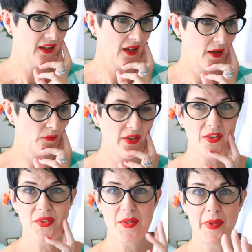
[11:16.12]
wrote it
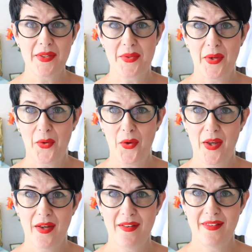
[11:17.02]
on someone else, so I got
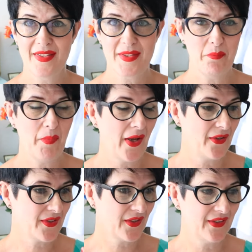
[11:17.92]
her some
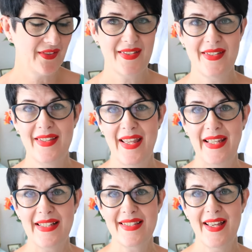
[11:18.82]
postcards and
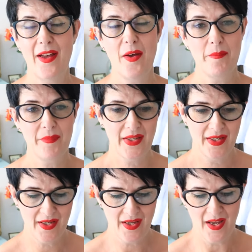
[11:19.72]
things, and
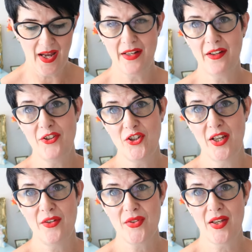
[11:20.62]
I
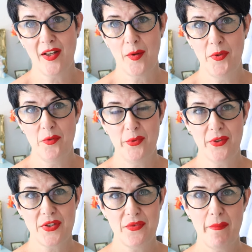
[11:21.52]
chose a couple of books for